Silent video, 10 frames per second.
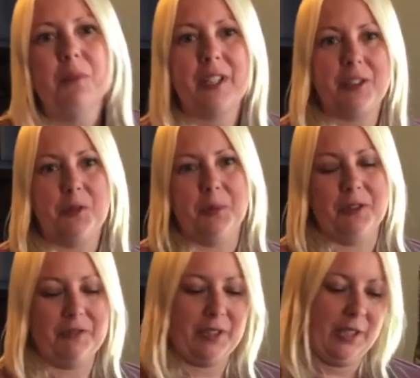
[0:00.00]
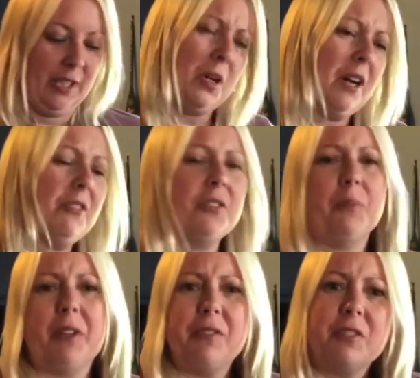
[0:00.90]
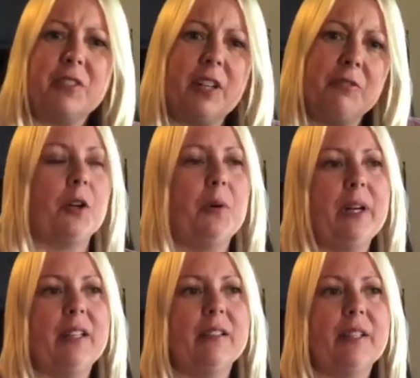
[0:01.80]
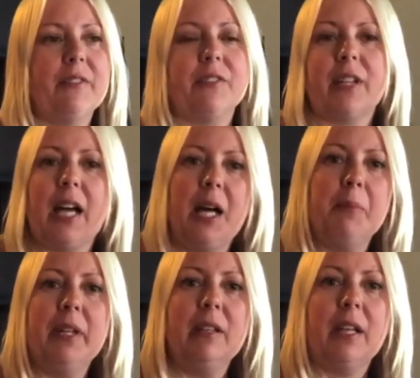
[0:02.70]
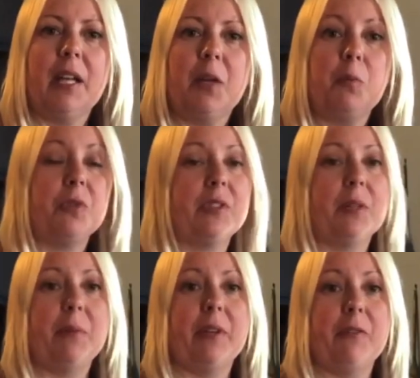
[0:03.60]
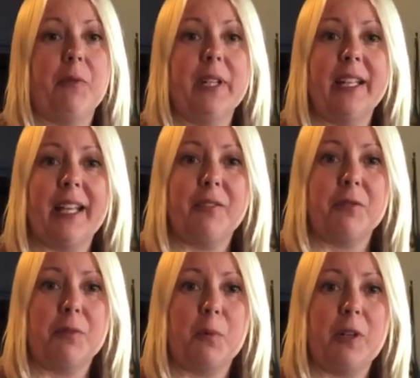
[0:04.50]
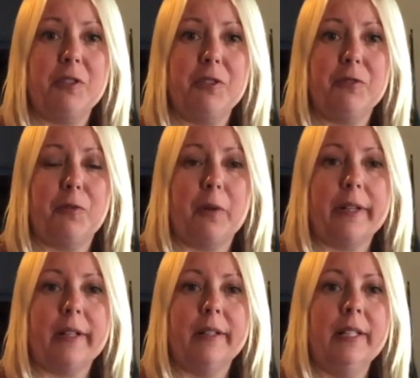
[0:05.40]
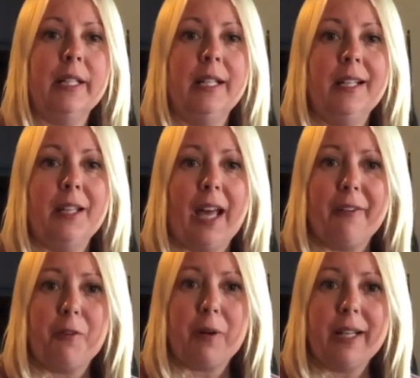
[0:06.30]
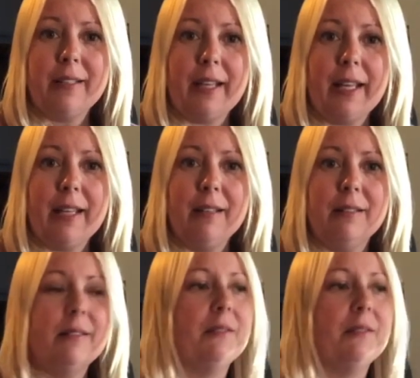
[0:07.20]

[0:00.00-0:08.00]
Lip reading: We'll get you moved. We'll cover some other stuff. Go ahead and leave us a comment and we'll see if we can answer some questions for you. Have a great day.